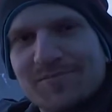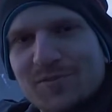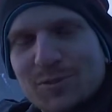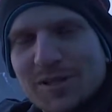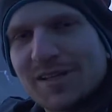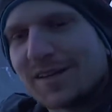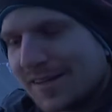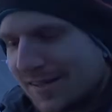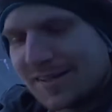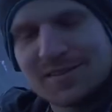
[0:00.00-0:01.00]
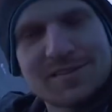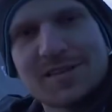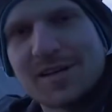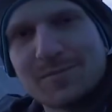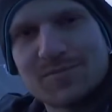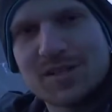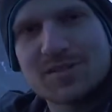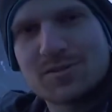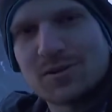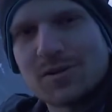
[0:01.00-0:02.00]
Really, any other time:
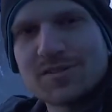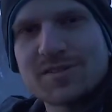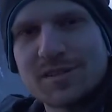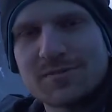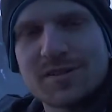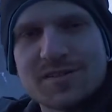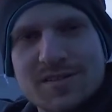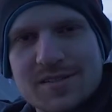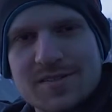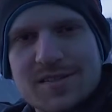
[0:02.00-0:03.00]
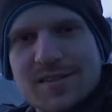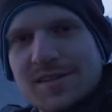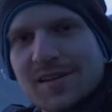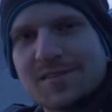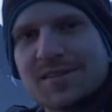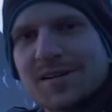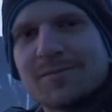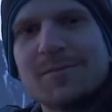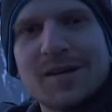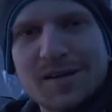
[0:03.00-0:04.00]
dusk, dawn, sunrise, sunset,
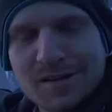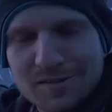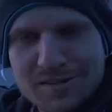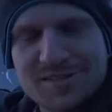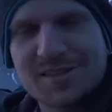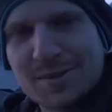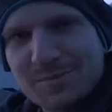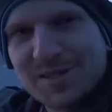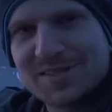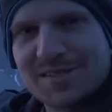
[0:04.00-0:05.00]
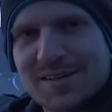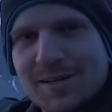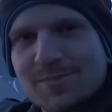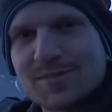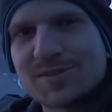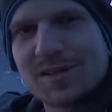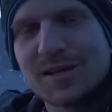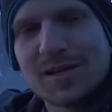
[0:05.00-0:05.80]
nighttime. These are the best times.